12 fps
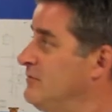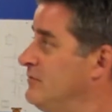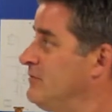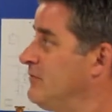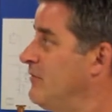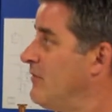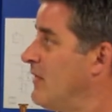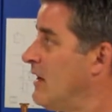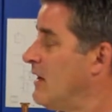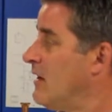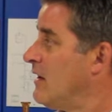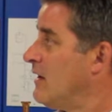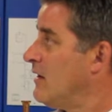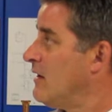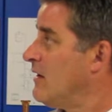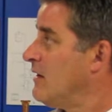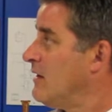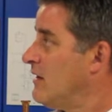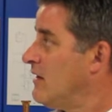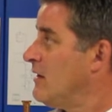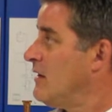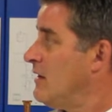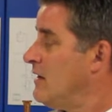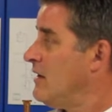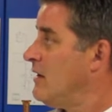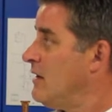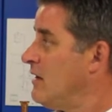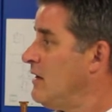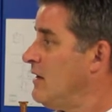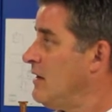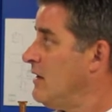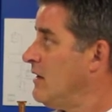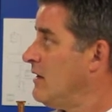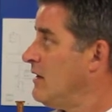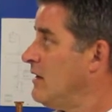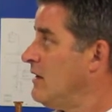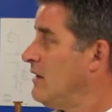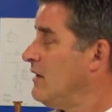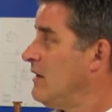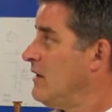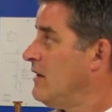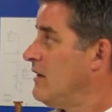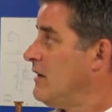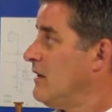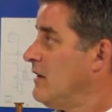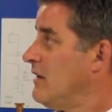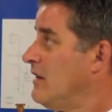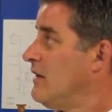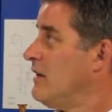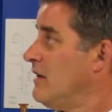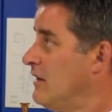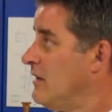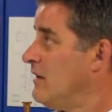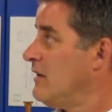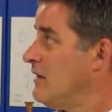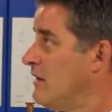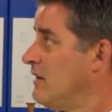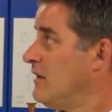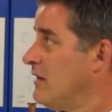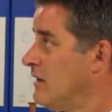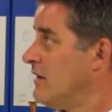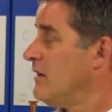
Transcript: (silent)